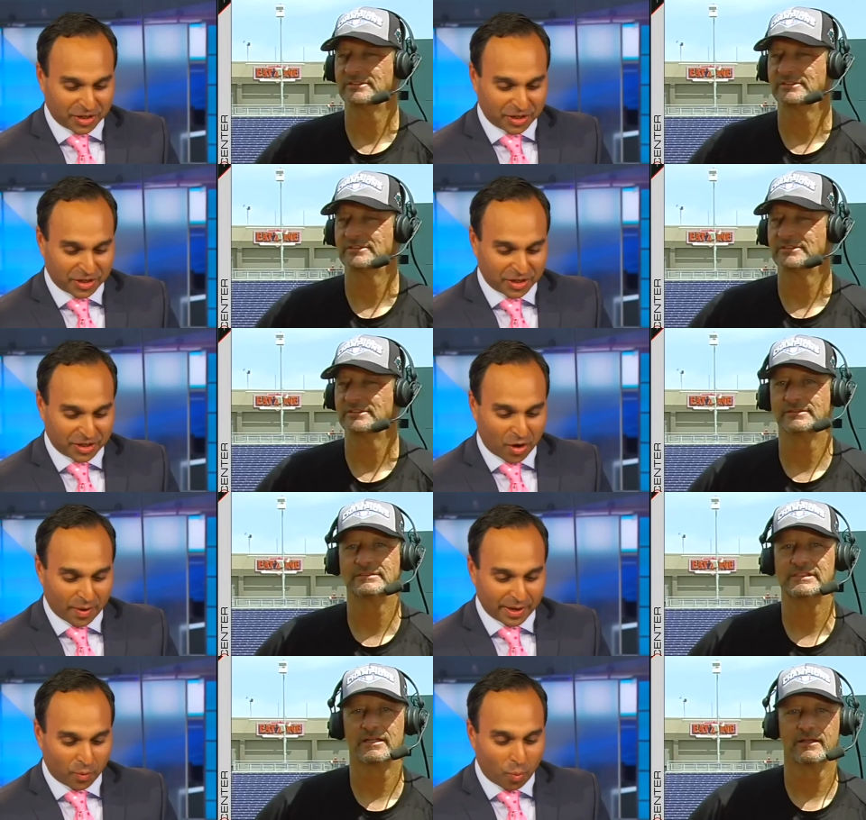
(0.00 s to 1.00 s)
Speaker 1: They are
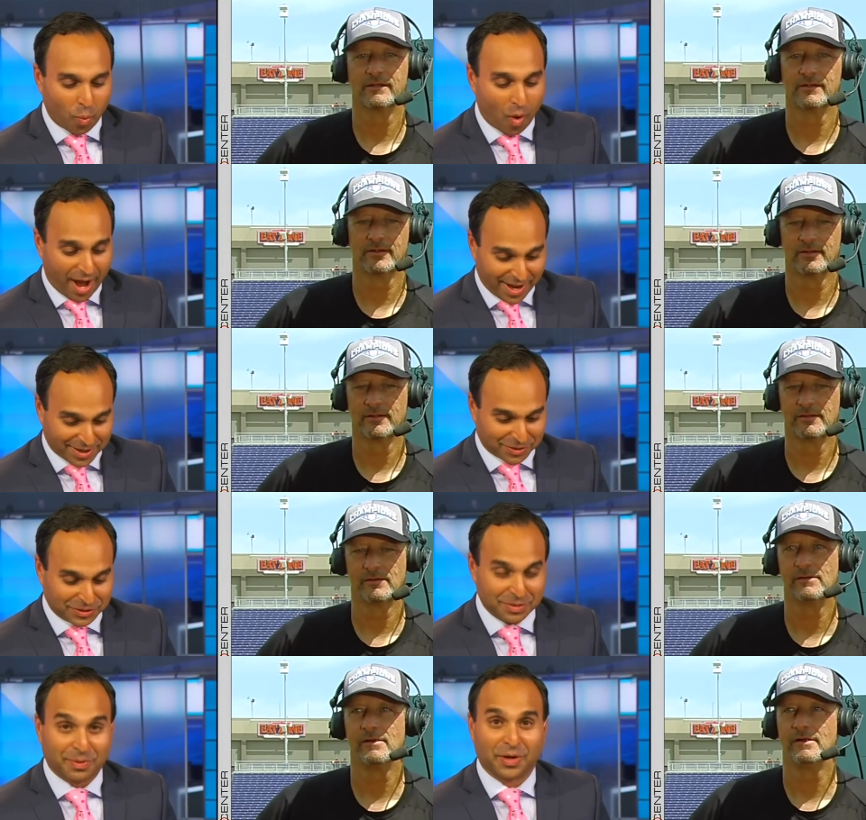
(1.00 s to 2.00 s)
going wild
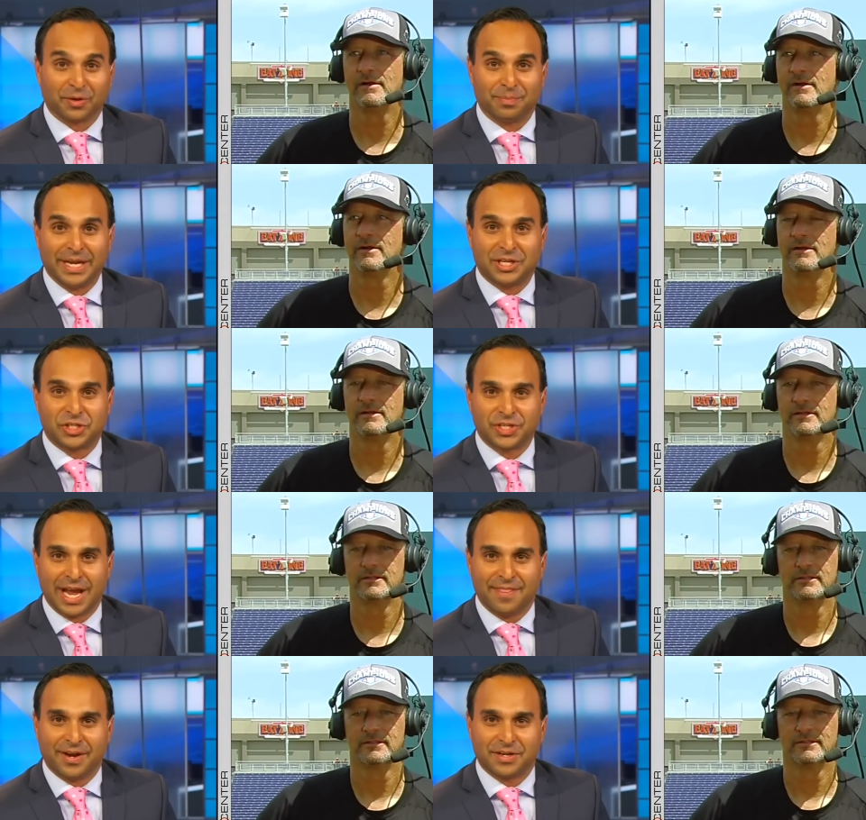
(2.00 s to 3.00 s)
in Myrtle Beach,
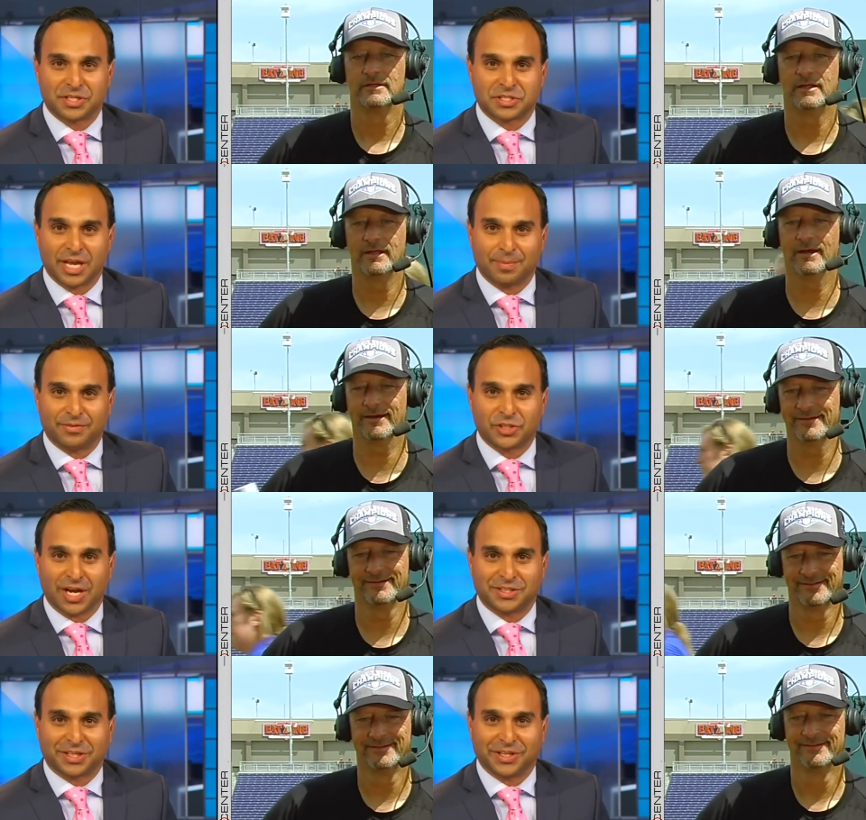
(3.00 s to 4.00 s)
and there is a segment of
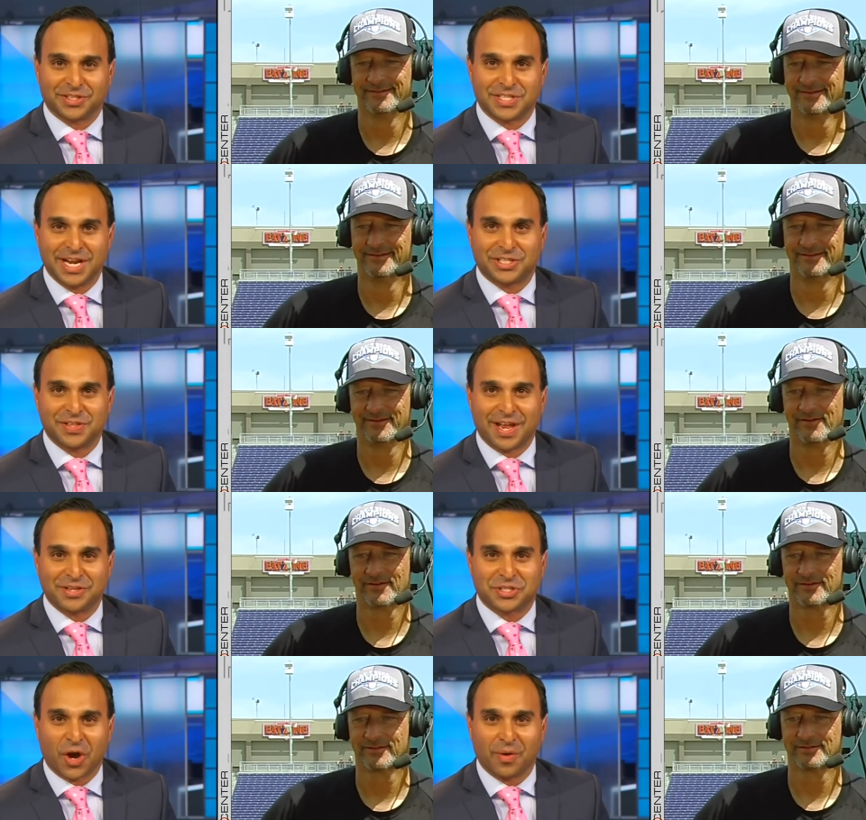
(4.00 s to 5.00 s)
uh-huh. Chanticleer's Nation that
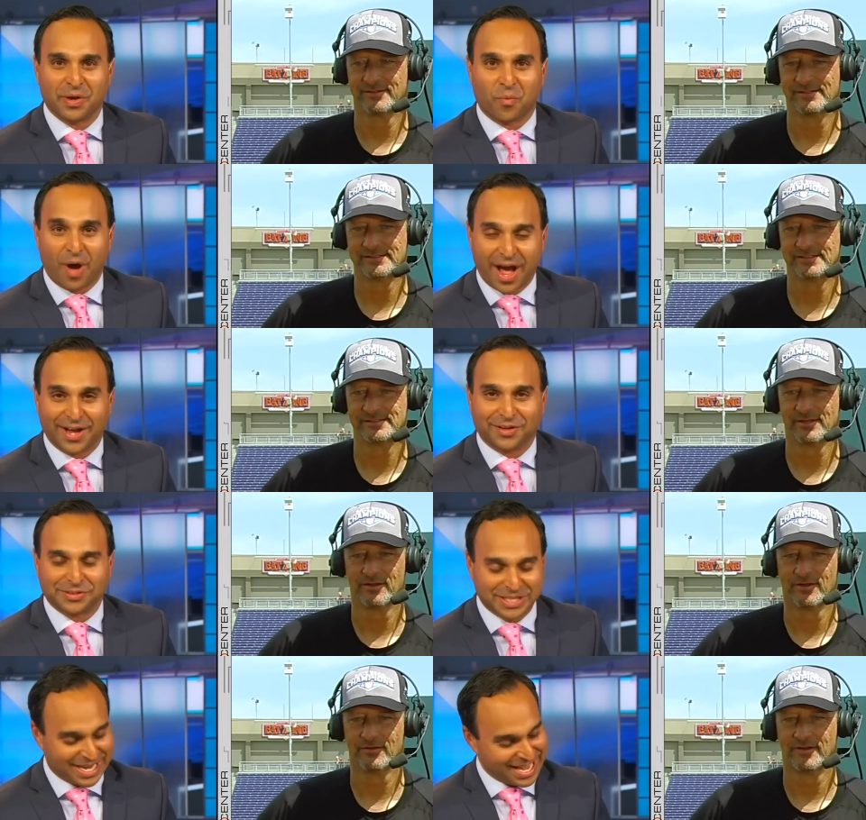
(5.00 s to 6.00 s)
is going wild
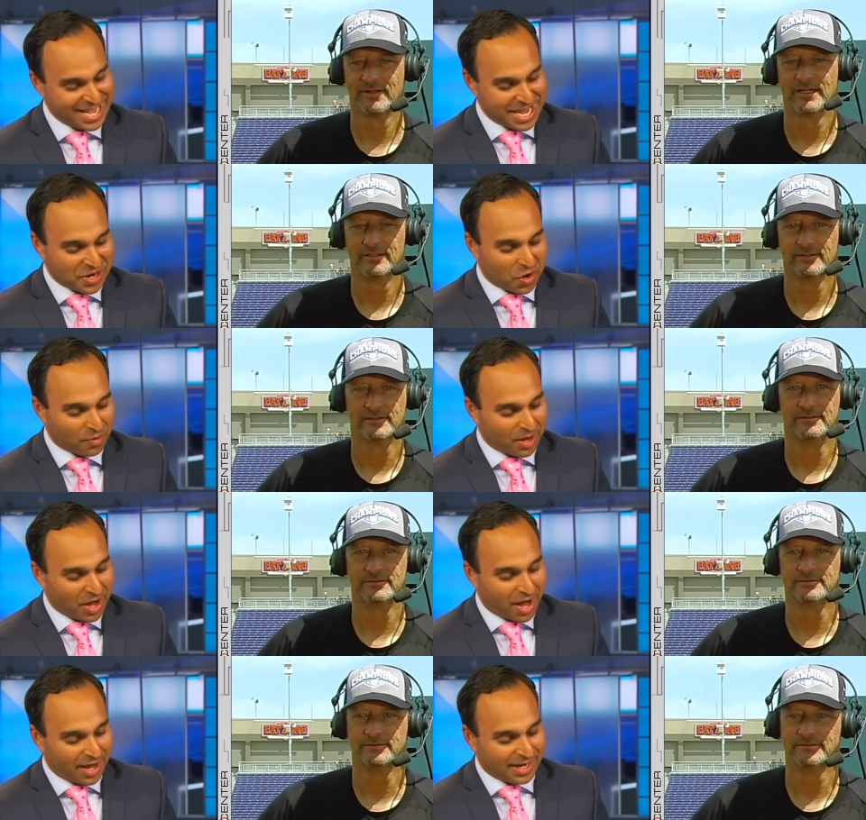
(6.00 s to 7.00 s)
in
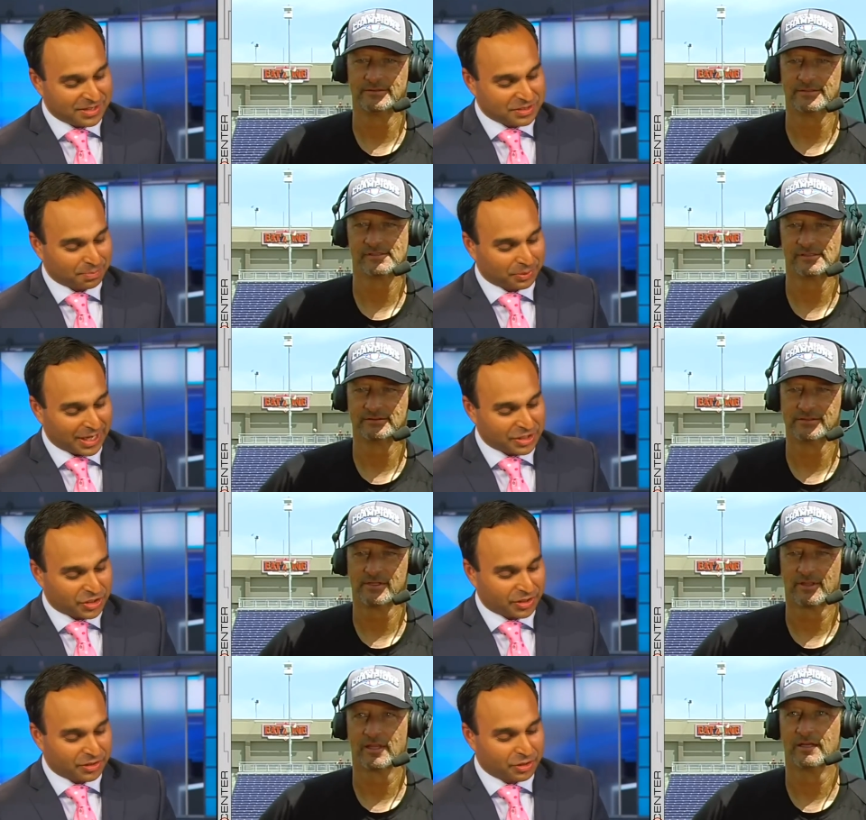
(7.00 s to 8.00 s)
Omaha. It is a
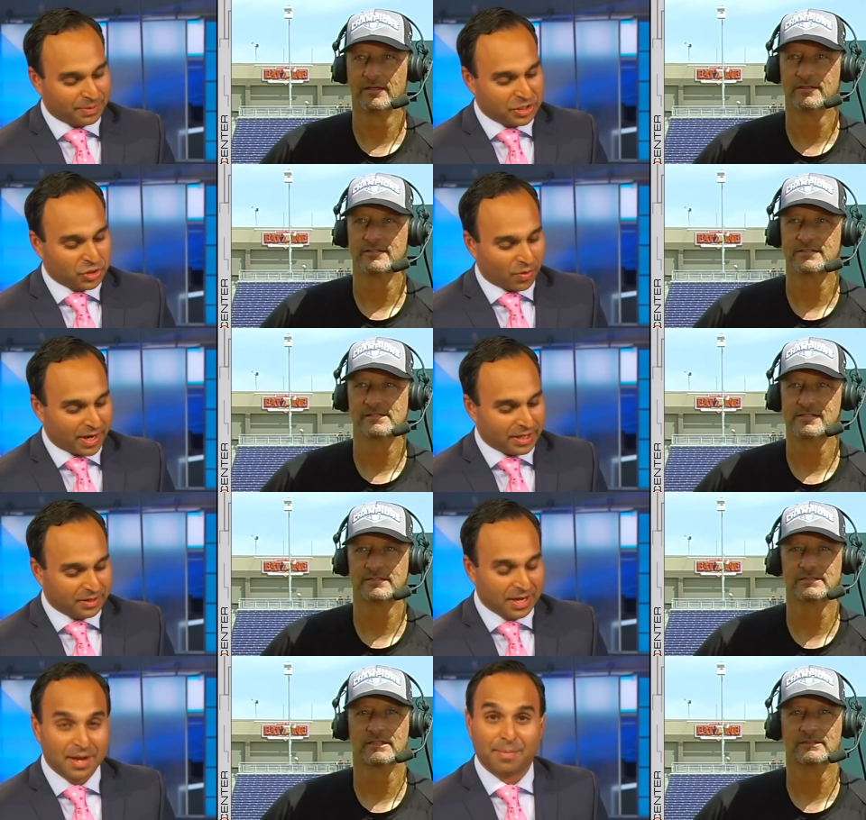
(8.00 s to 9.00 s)
pleasure to be joined
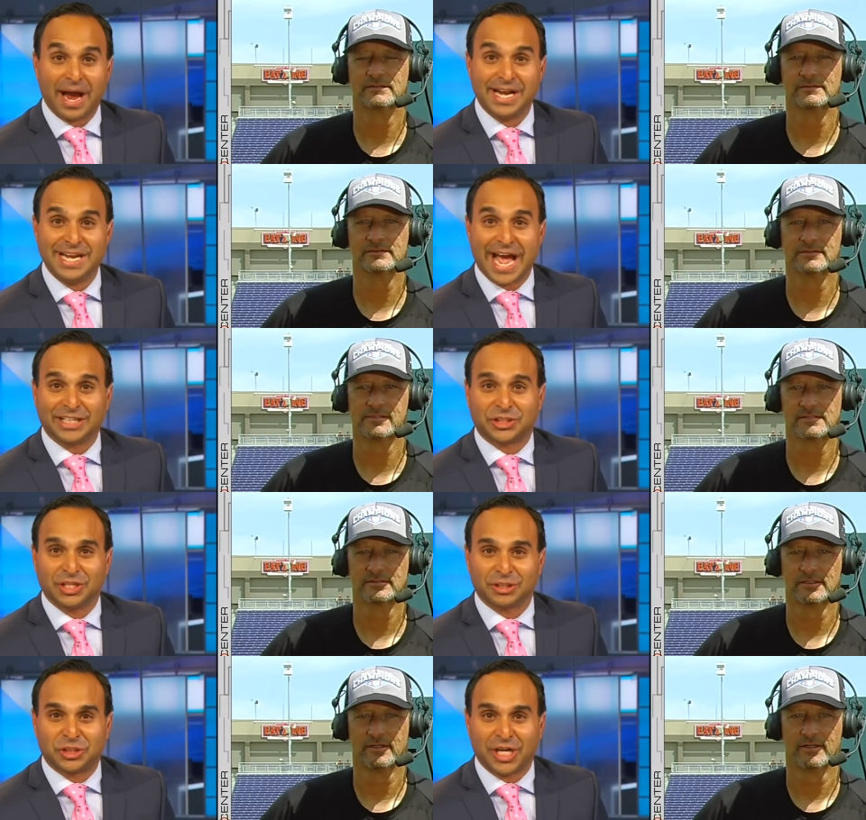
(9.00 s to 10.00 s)
by
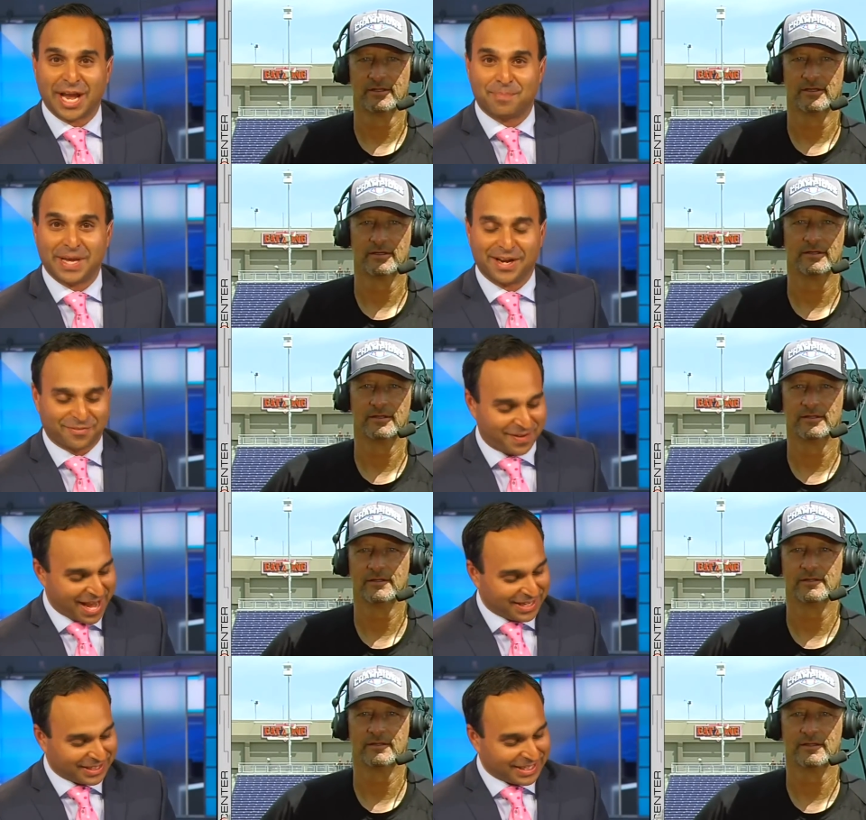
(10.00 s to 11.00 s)
national champion,
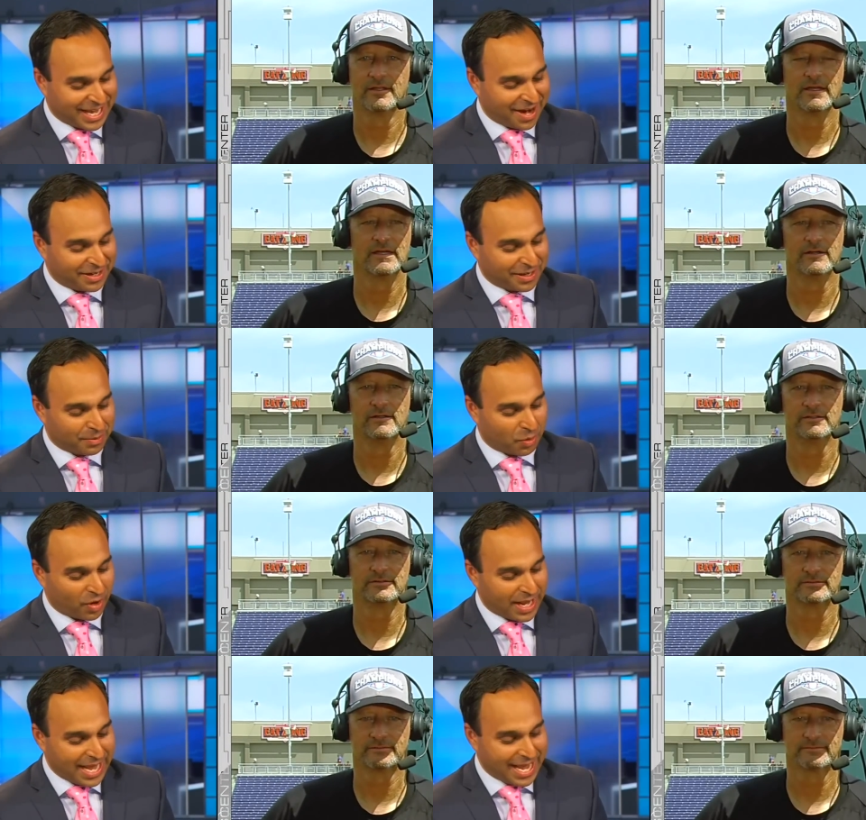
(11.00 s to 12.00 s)
finally, Gary
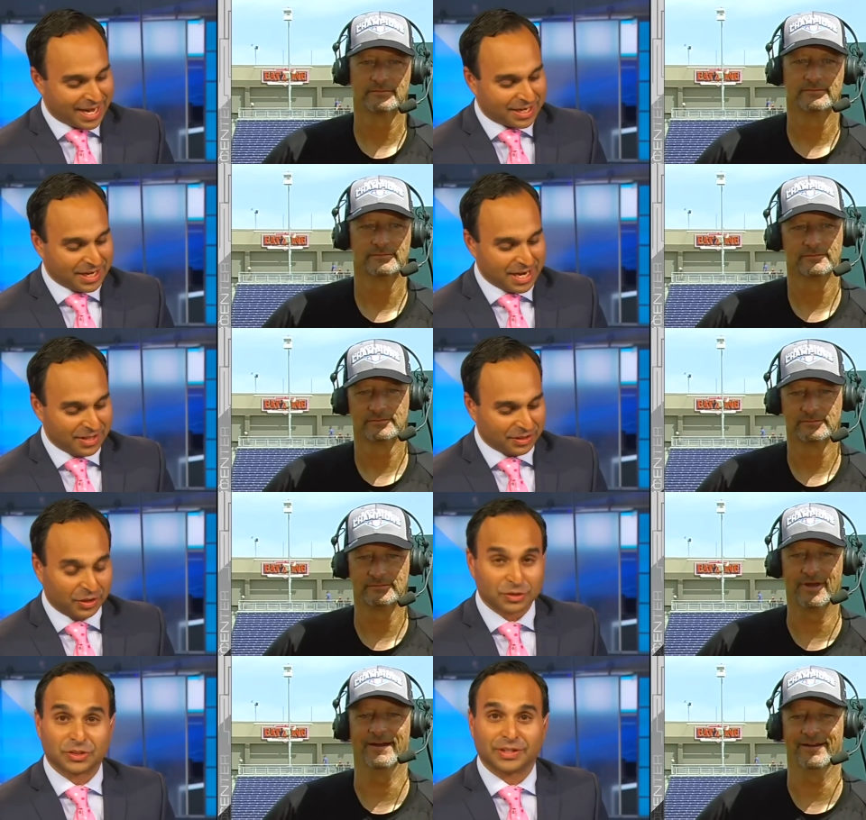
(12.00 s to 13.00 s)
Gilmore and the Coastal